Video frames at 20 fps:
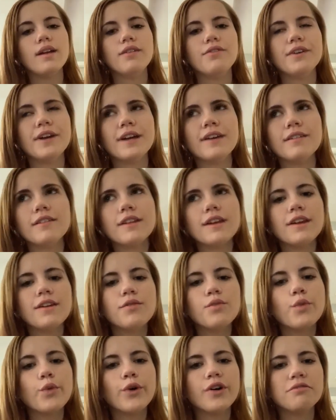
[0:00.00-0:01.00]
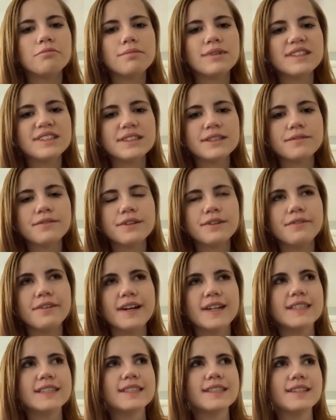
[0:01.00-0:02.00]
If I could give one piece of
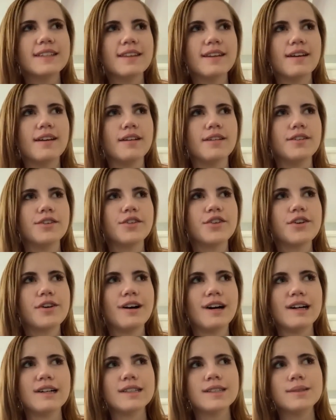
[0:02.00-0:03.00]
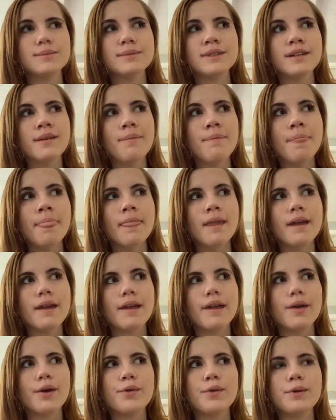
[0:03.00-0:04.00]
advice to the underclassmen,
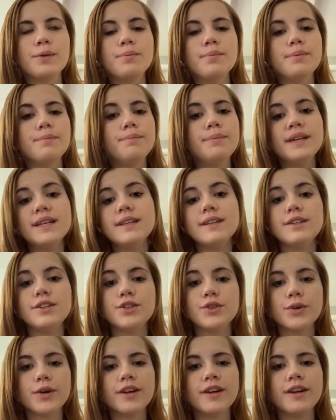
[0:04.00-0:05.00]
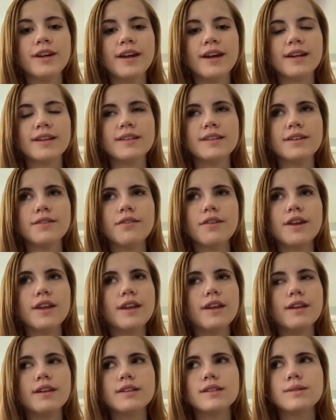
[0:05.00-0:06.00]
it would be to join an
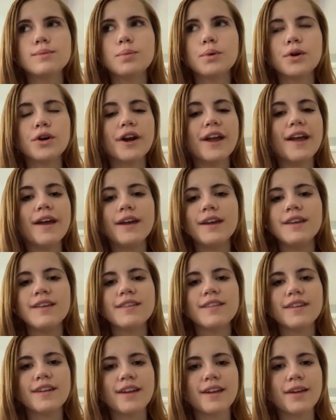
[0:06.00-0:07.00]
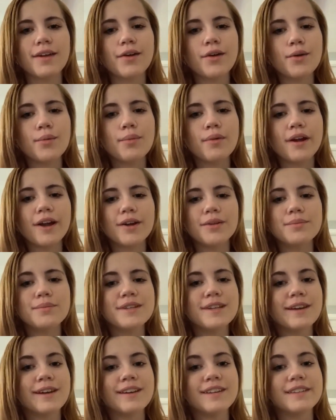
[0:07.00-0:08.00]
activity, a sport, anything at Coe-Brown
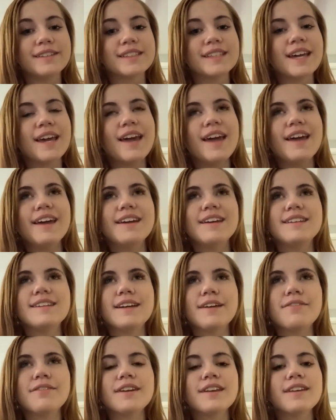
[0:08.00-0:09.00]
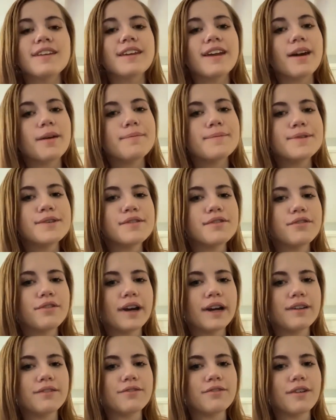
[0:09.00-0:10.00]
because it definitely helps you
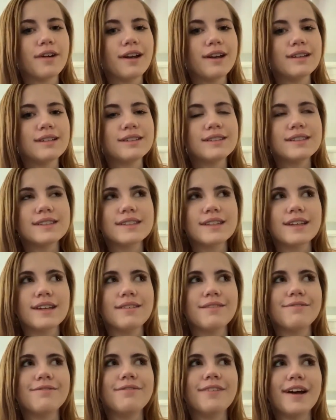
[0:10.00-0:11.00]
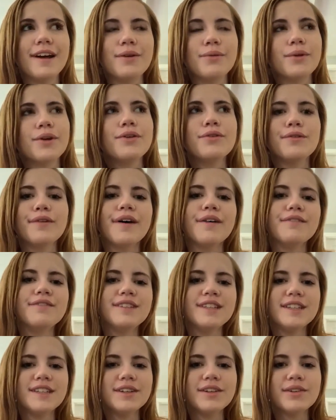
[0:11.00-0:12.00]
find friends and find what you love
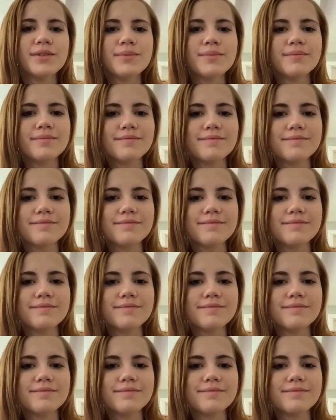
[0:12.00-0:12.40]
to do.